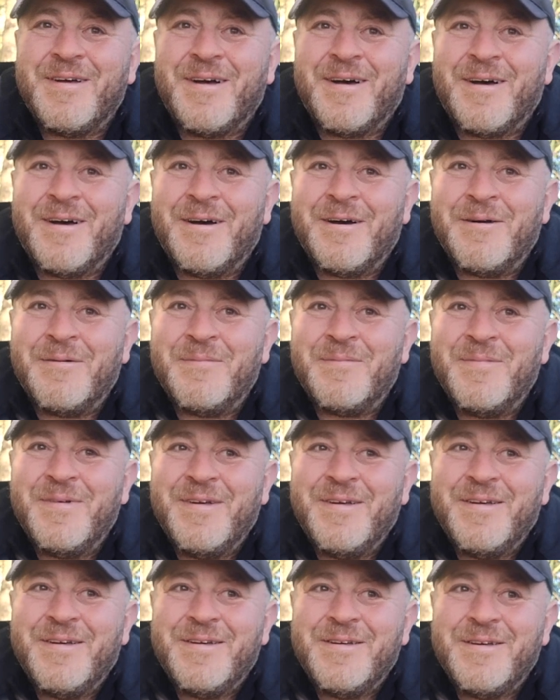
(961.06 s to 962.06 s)
I
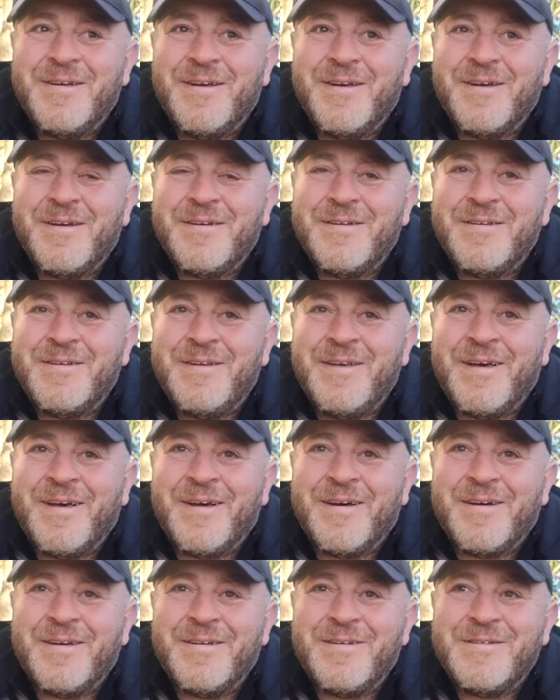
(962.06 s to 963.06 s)

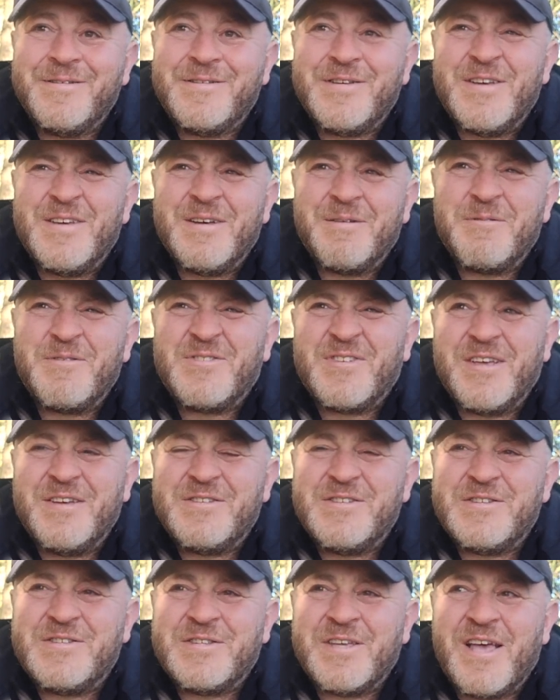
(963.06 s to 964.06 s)
won't say
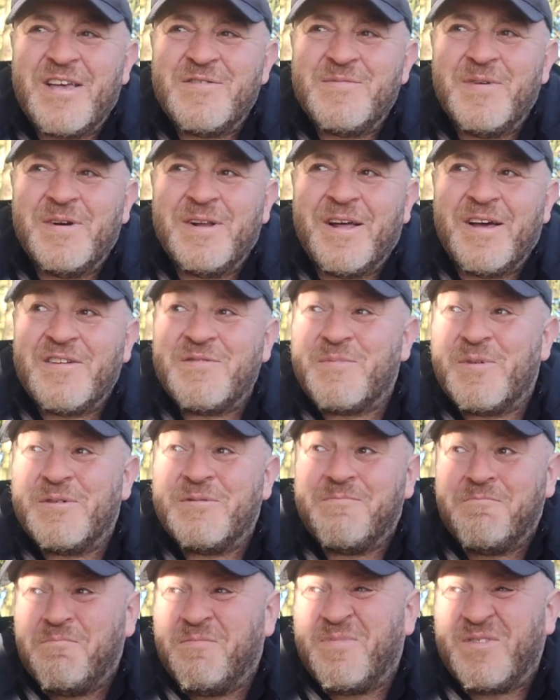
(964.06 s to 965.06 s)
she saved my life, but
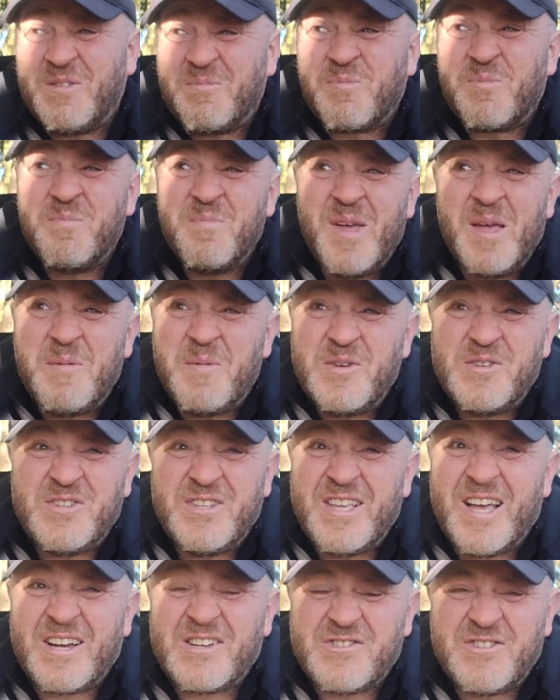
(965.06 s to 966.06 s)
maybe
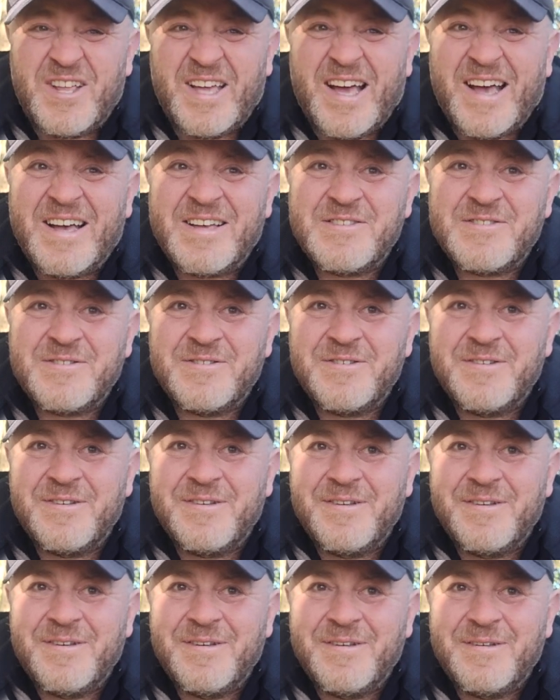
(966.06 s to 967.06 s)
she actually has.
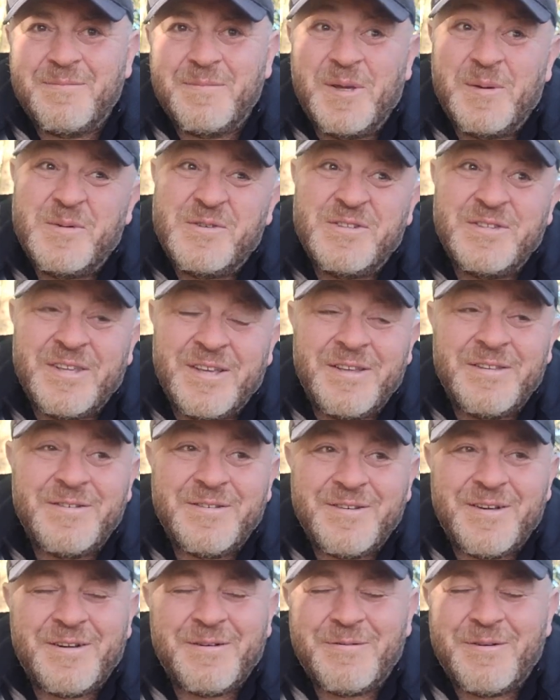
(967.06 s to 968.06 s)
Maybe she did,
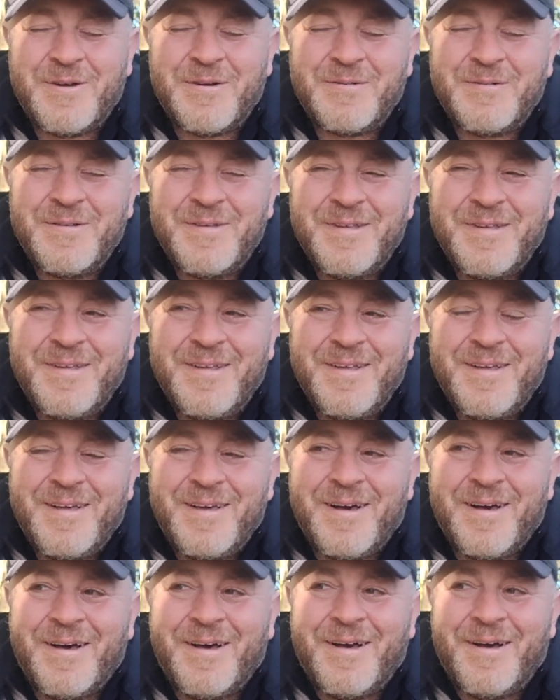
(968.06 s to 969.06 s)
I don't know.
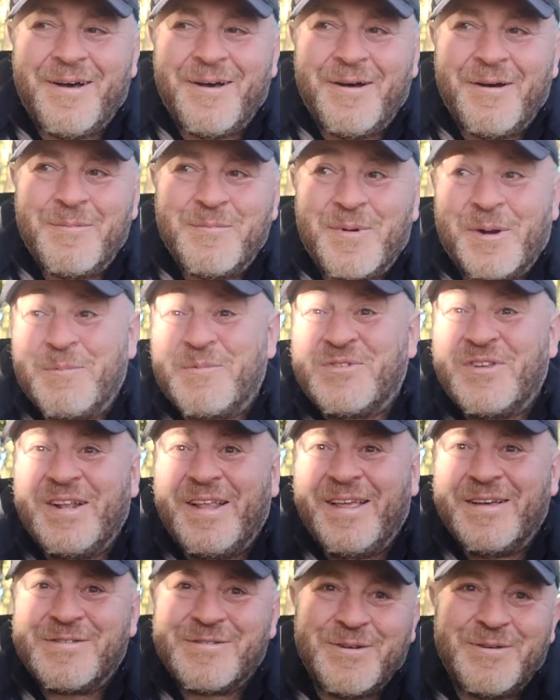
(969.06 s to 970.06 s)
But I'm still
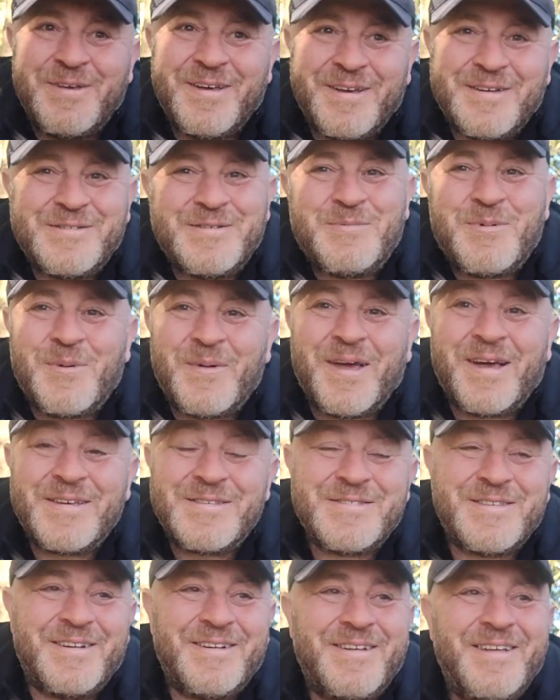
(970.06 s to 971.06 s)
here, so yeah, she probably
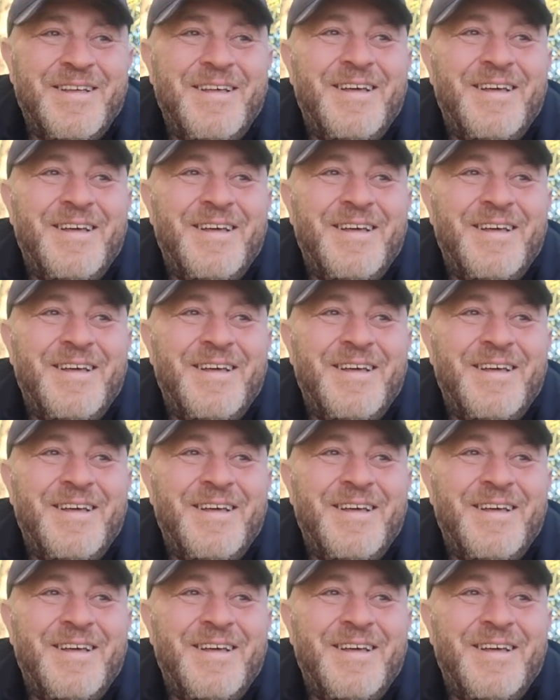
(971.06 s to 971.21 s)
has done.